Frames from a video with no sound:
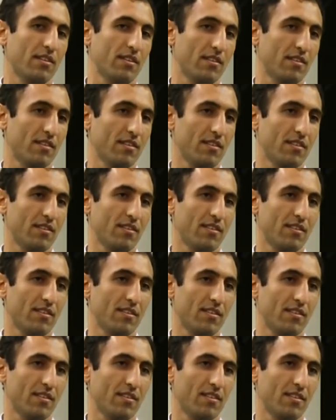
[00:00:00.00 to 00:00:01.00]

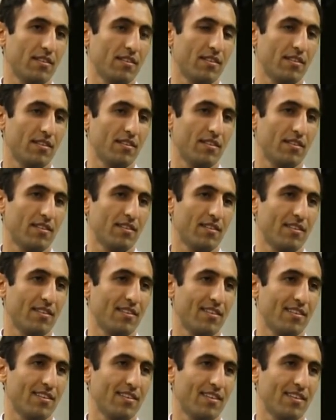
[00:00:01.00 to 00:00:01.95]
[no speech]